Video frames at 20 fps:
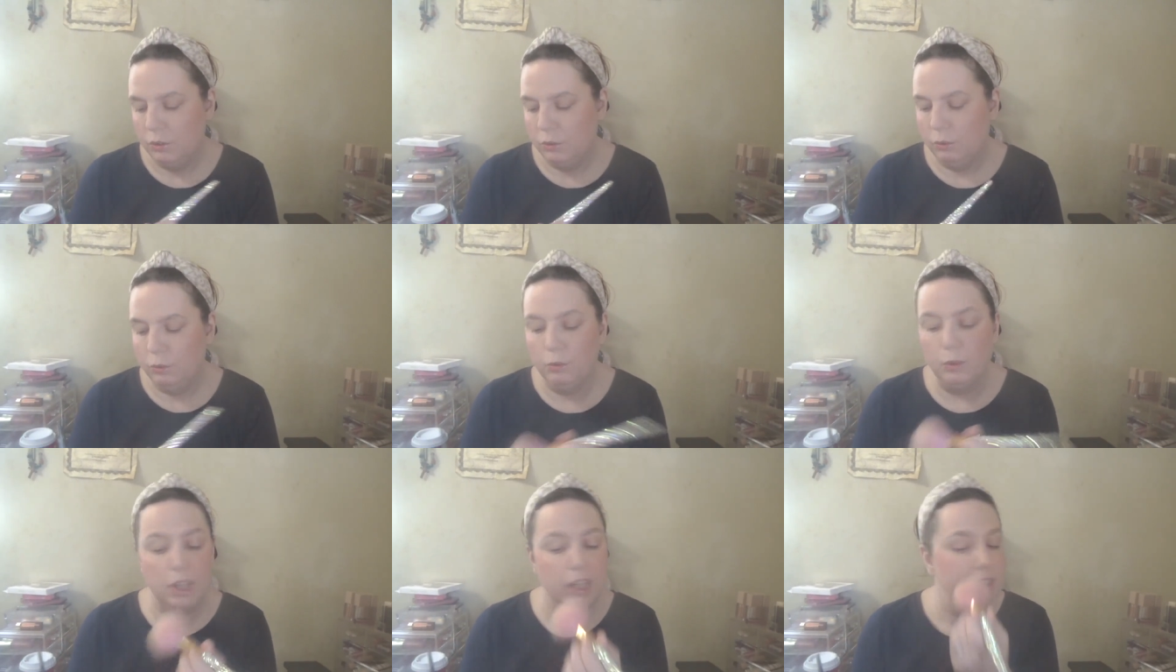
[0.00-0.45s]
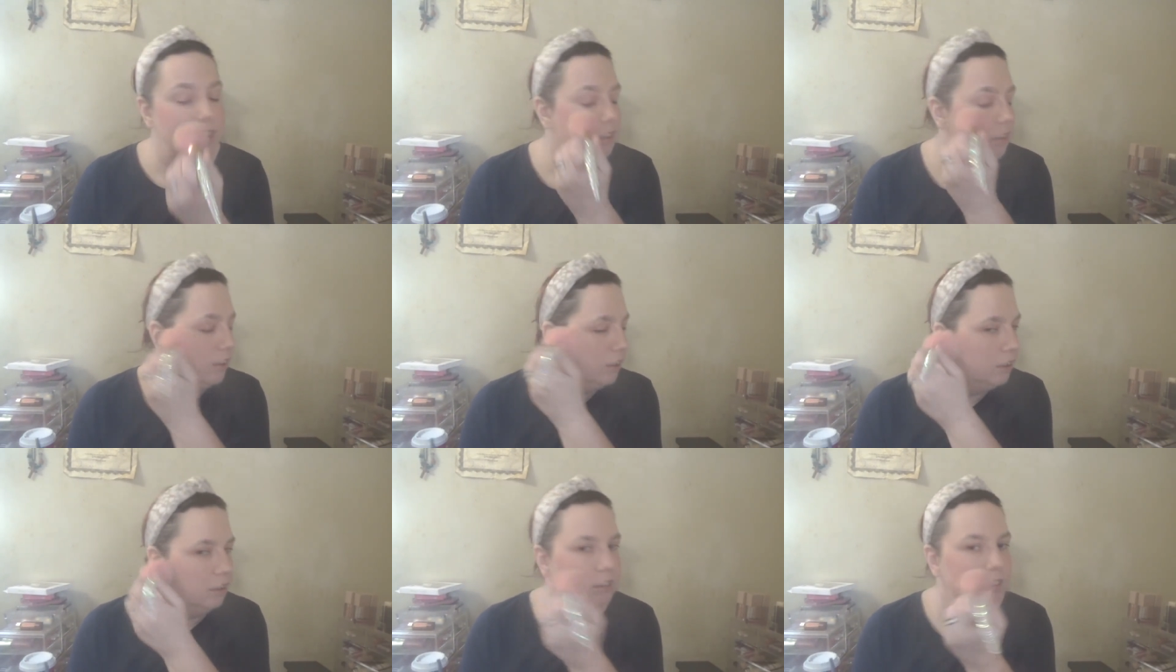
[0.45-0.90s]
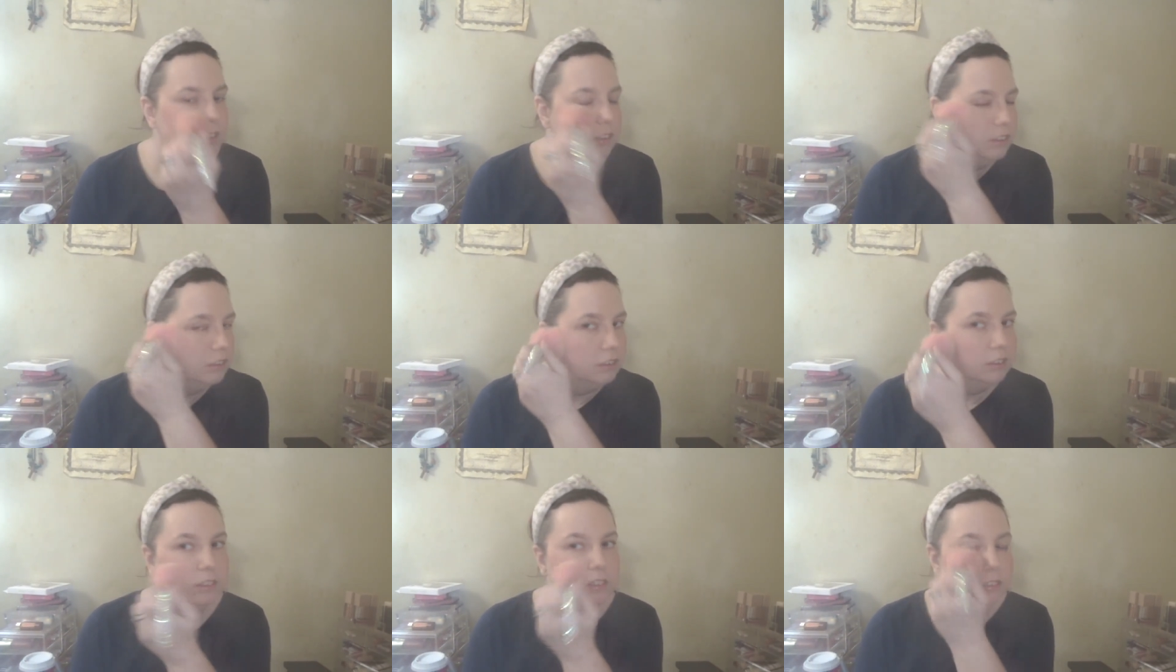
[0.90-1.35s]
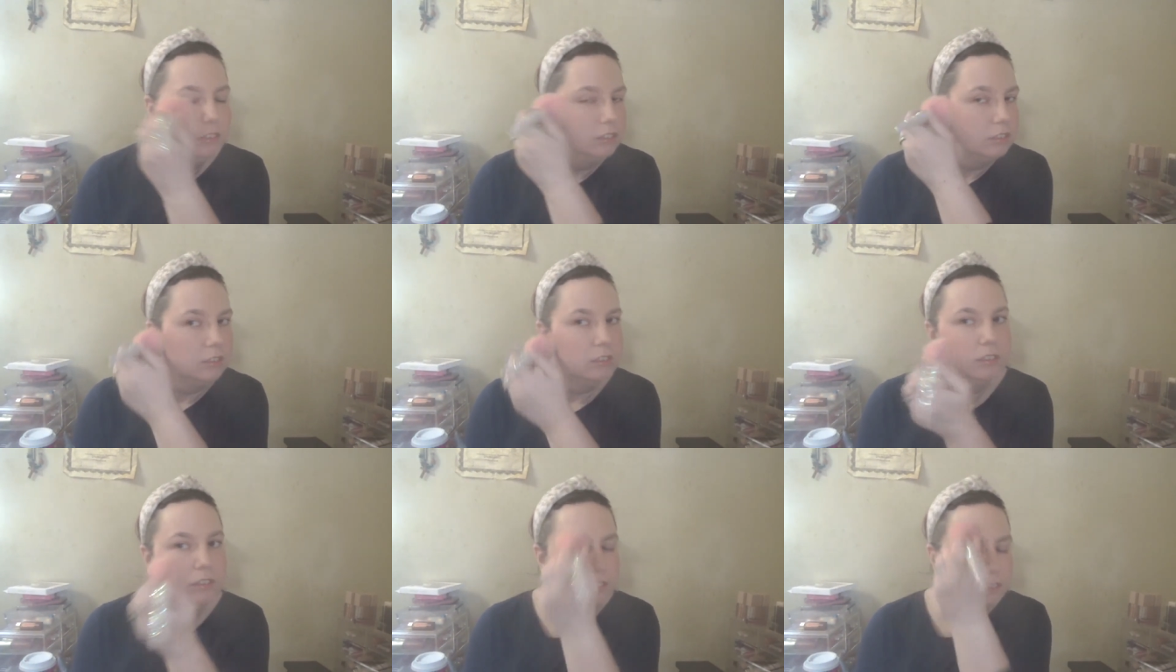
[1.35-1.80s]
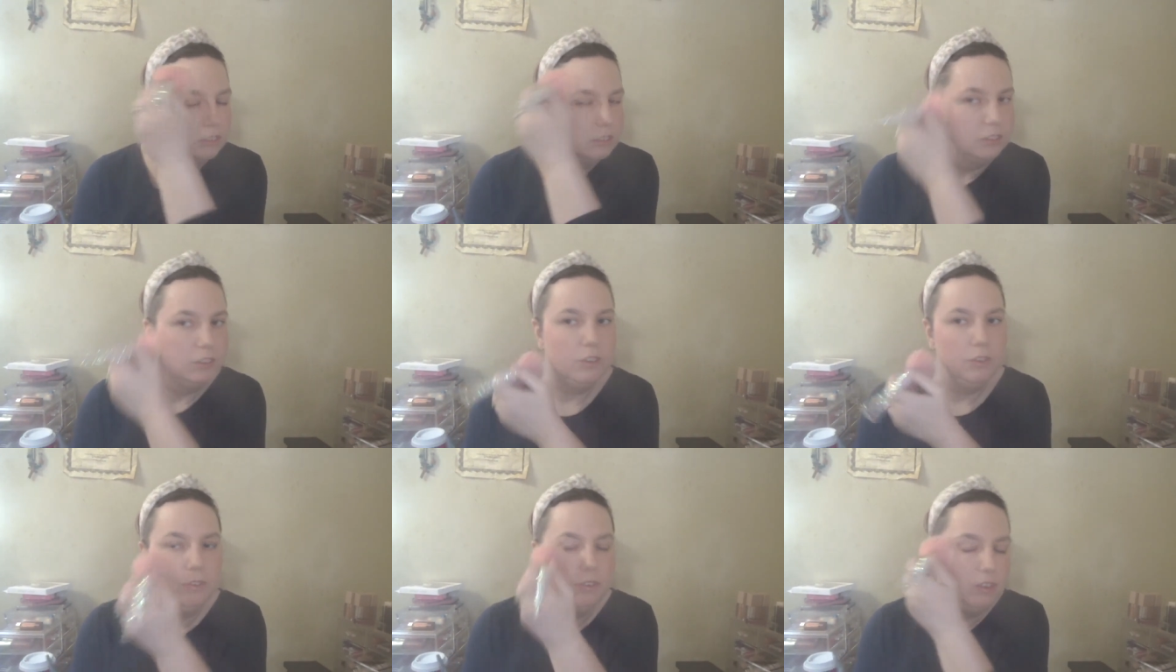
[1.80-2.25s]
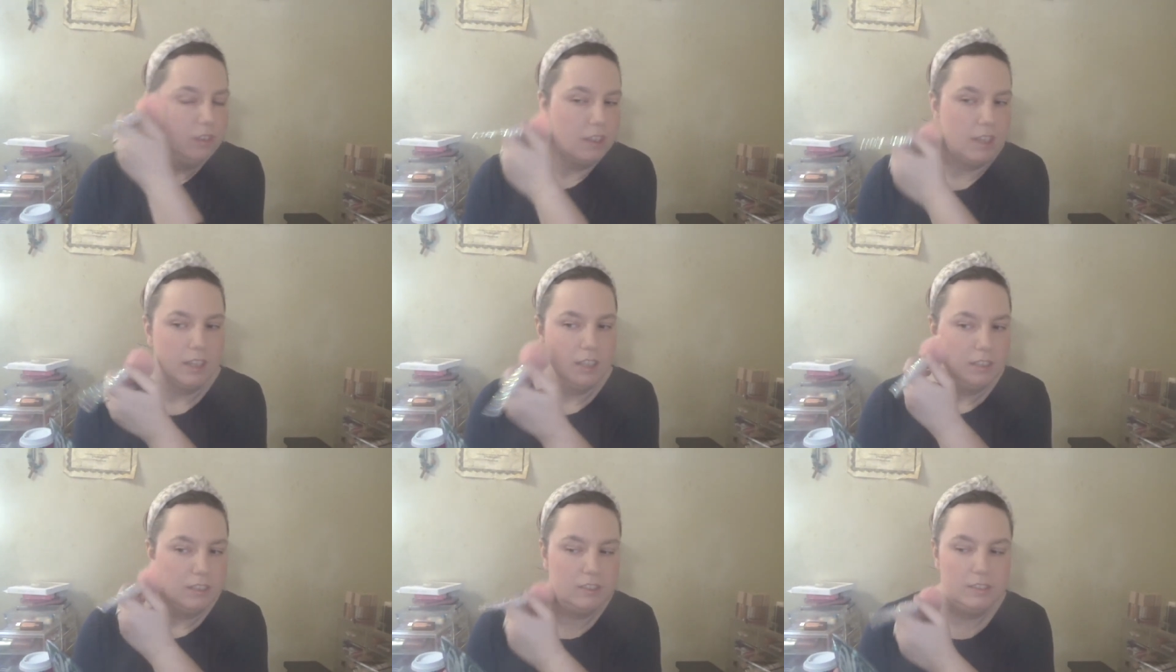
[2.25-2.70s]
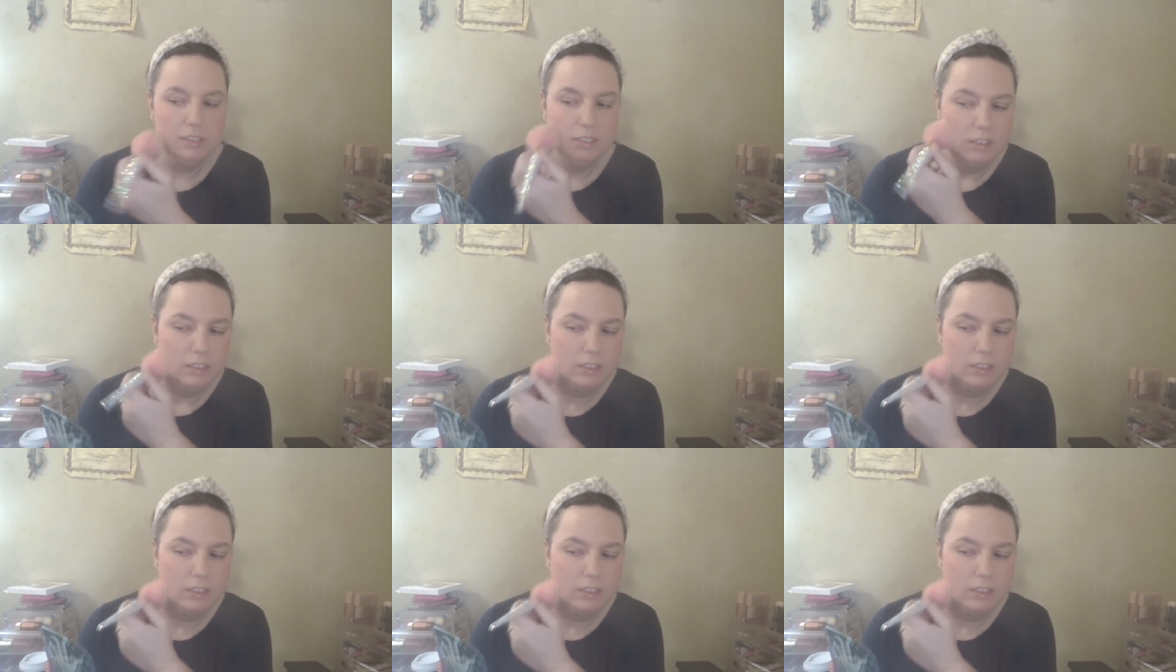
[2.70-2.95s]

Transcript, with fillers: want to set.